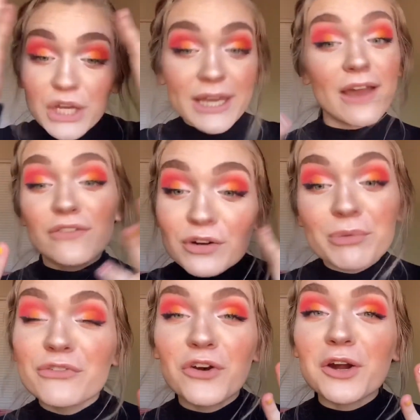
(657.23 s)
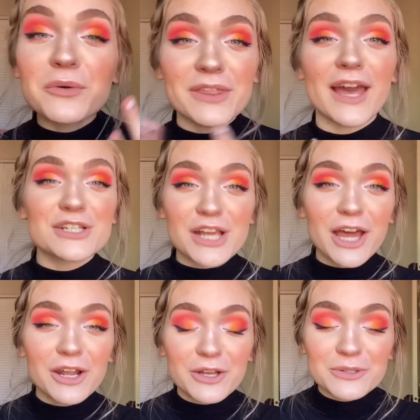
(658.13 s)
ever before with
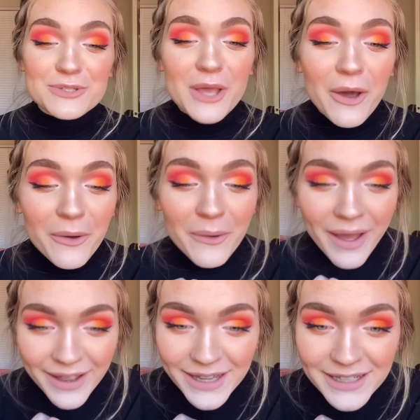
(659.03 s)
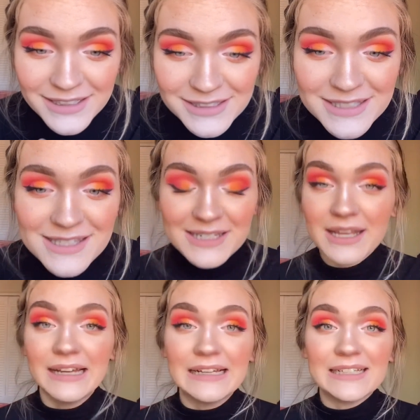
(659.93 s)
eyeshadow, so I just
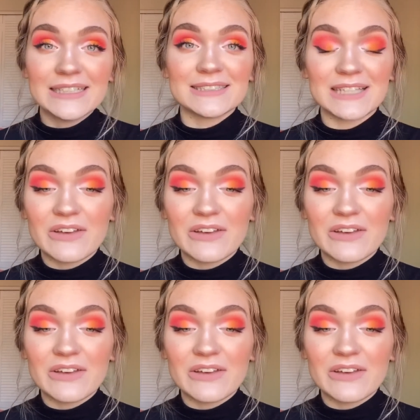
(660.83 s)
love